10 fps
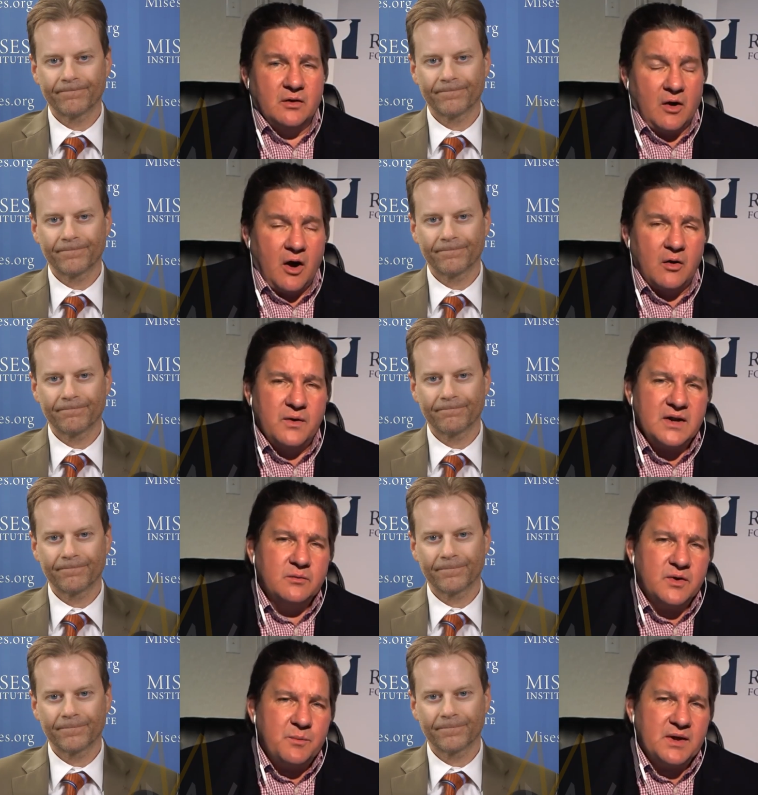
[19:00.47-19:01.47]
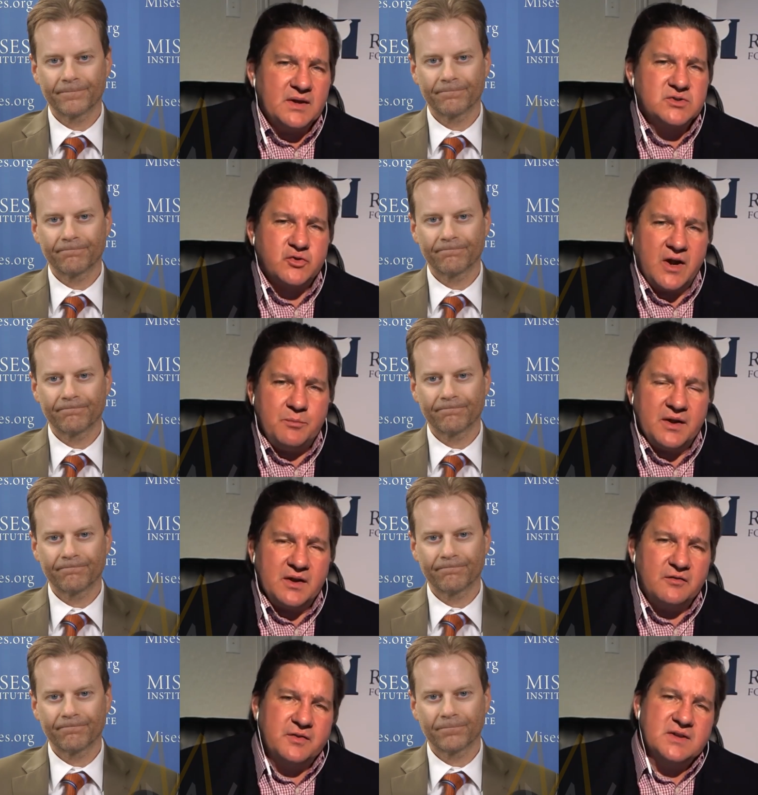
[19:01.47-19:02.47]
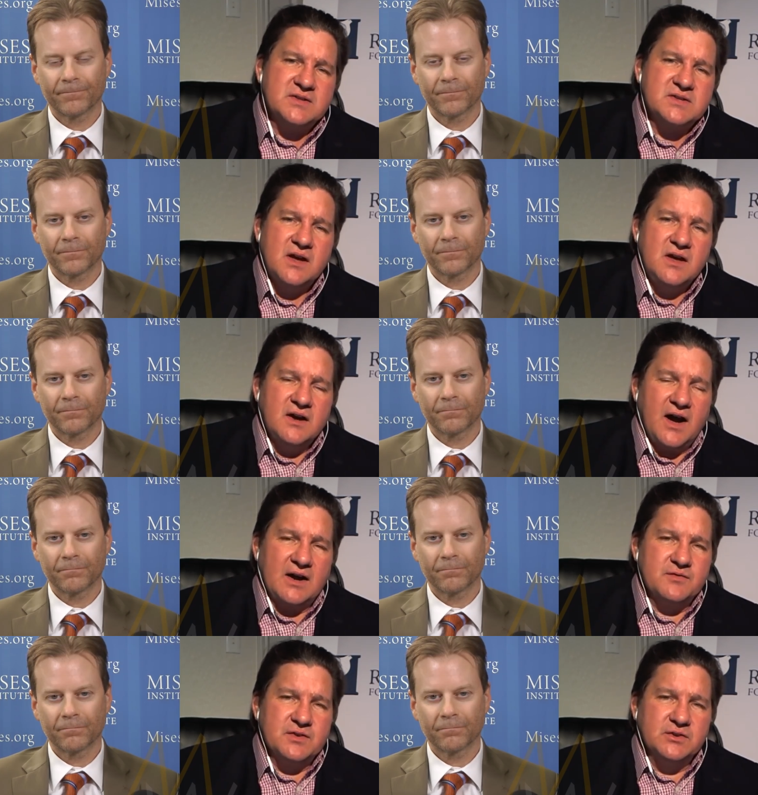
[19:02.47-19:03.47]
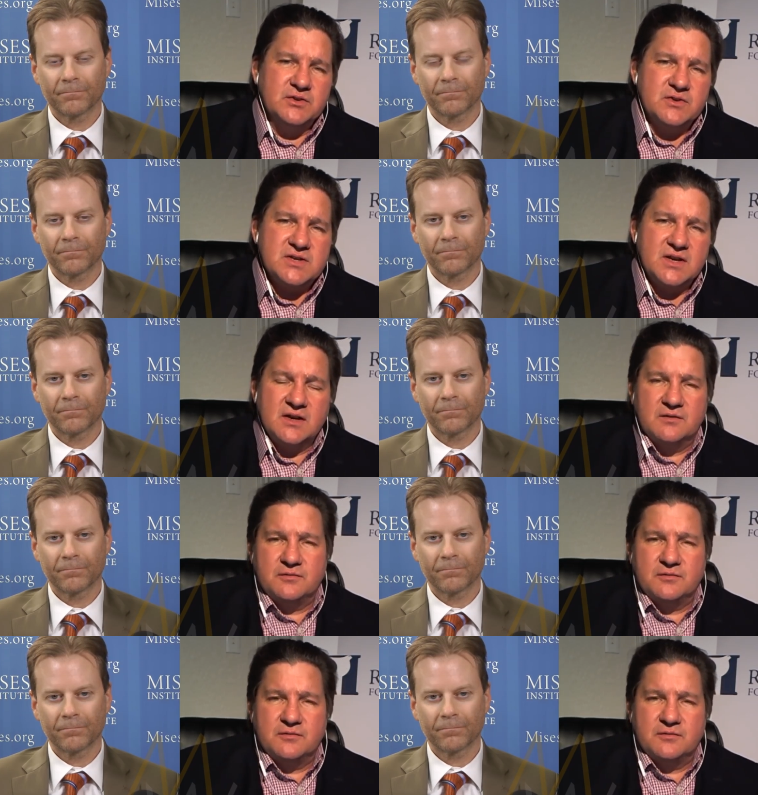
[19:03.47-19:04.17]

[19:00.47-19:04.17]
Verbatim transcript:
Speaker 1: already reaping trade benefits out of the loosening